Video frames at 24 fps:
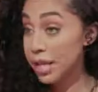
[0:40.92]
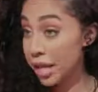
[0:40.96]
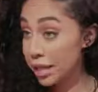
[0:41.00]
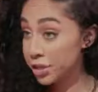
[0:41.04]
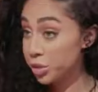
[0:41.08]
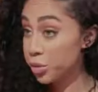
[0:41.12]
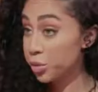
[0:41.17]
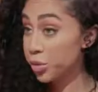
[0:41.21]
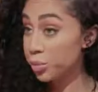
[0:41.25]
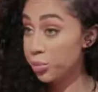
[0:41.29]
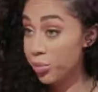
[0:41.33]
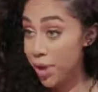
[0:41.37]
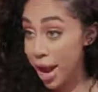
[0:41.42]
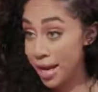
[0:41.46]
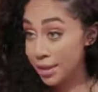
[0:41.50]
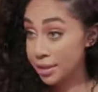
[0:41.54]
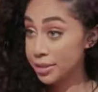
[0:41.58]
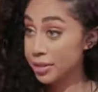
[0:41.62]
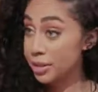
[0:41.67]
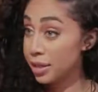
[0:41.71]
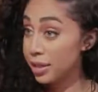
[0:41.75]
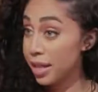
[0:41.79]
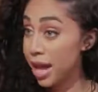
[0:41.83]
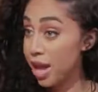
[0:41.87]
yes, you can
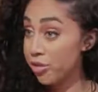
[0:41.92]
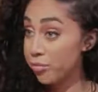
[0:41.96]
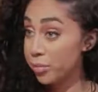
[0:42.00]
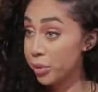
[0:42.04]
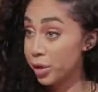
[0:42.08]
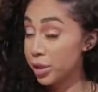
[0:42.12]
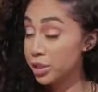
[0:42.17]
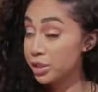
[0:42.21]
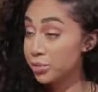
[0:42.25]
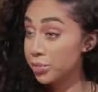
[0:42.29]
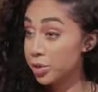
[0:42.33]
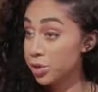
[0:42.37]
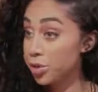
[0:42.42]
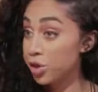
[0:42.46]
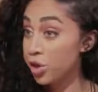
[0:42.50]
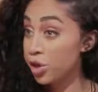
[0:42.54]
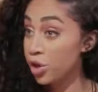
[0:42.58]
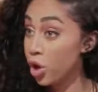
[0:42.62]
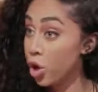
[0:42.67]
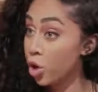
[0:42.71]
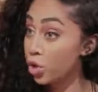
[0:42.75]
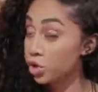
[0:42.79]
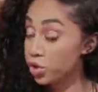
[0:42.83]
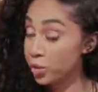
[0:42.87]
practice in a live person, but you
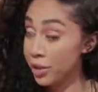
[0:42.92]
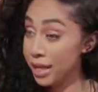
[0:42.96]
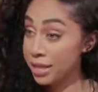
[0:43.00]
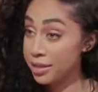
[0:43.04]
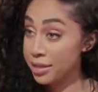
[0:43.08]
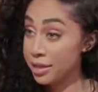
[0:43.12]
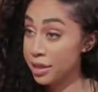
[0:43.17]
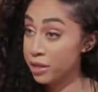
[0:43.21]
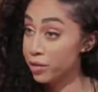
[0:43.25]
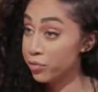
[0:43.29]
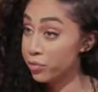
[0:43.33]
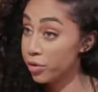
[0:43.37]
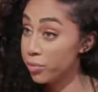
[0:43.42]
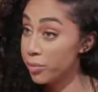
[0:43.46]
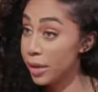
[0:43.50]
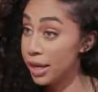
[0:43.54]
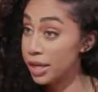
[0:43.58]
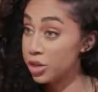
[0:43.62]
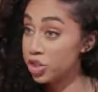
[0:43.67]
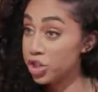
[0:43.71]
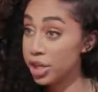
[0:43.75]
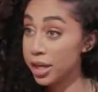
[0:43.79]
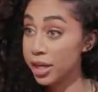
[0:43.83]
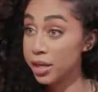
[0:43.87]
can also get the
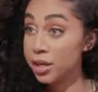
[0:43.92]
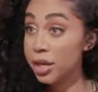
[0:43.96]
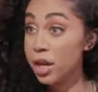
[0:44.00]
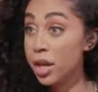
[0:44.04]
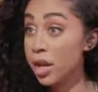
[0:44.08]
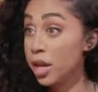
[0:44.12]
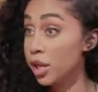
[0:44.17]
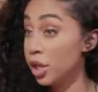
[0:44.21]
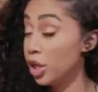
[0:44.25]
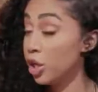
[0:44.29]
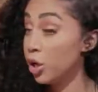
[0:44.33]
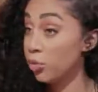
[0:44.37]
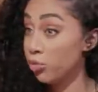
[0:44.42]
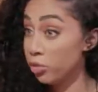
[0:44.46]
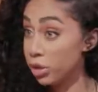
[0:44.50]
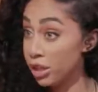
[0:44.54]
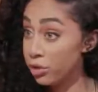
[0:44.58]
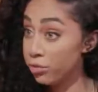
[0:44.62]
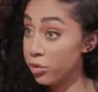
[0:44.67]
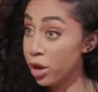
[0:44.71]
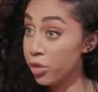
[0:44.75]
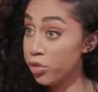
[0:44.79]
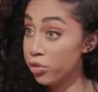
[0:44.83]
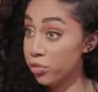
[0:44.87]
information,
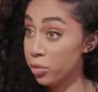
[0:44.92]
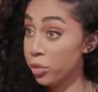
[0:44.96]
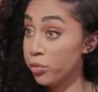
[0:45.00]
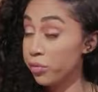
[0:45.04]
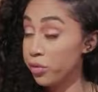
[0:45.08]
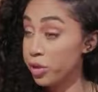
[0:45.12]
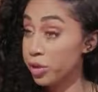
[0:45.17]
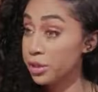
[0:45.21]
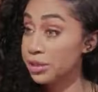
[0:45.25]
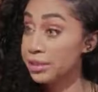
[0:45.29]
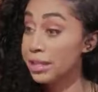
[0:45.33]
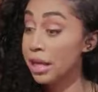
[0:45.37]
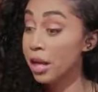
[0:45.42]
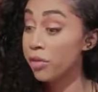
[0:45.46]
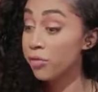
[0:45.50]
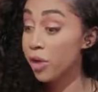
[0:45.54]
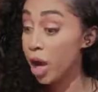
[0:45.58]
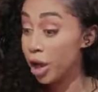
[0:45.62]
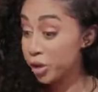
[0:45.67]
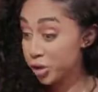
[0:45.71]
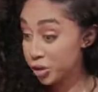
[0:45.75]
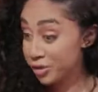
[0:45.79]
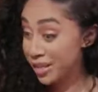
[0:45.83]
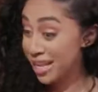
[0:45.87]
really run through it for yourself,
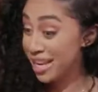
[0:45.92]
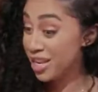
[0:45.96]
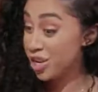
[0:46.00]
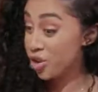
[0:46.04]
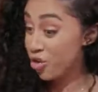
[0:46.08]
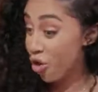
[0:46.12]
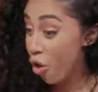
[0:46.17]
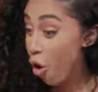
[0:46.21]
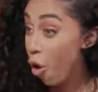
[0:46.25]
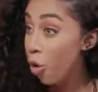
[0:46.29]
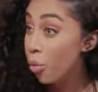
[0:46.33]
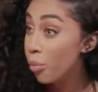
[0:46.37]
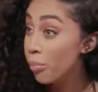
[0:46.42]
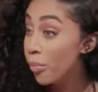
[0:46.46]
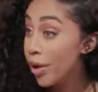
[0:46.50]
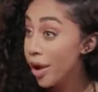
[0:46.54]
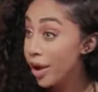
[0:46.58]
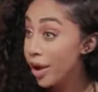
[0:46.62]
understanding your own